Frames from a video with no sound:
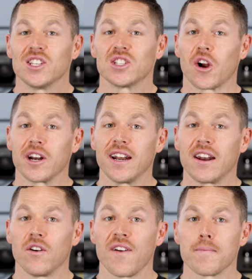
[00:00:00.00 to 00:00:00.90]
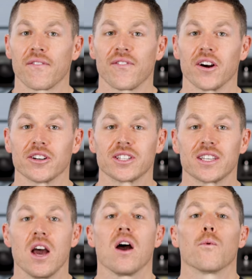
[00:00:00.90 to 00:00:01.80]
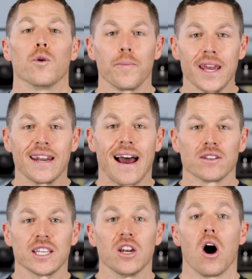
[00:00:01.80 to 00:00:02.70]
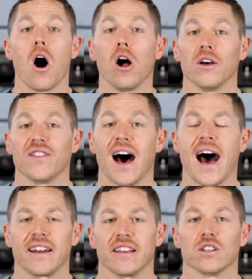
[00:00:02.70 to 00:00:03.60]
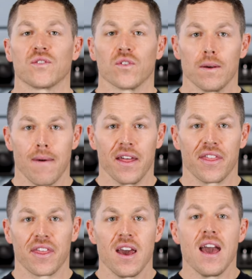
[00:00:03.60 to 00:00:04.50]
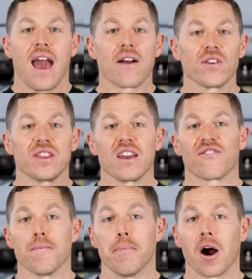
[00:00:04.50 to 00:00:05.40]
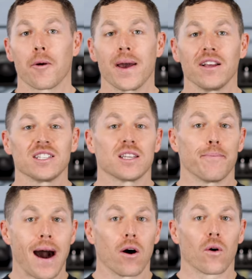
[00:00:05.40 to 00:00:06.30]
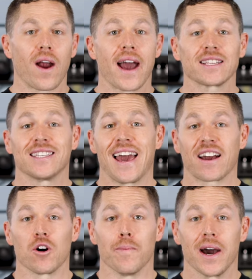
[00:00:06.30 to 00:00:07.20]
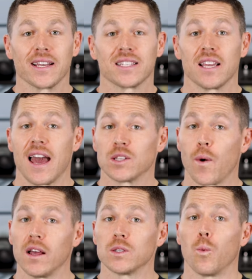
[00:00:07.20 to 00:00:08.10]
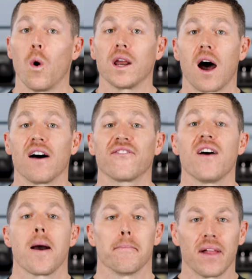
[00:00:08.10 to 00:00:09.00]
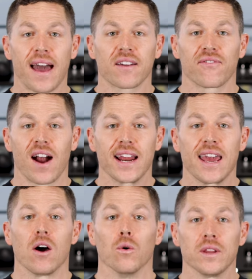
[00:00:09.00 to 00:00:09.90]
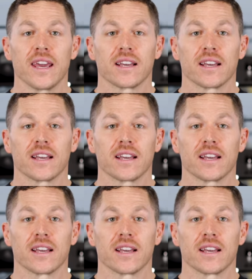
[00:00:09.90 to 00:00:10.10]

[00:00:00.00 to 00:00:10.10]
Starting on November 1st, we'll be announcing all of the hot deals for the month. Everything from barbells to power racks to echo bikes, as well as one-off Black Friday only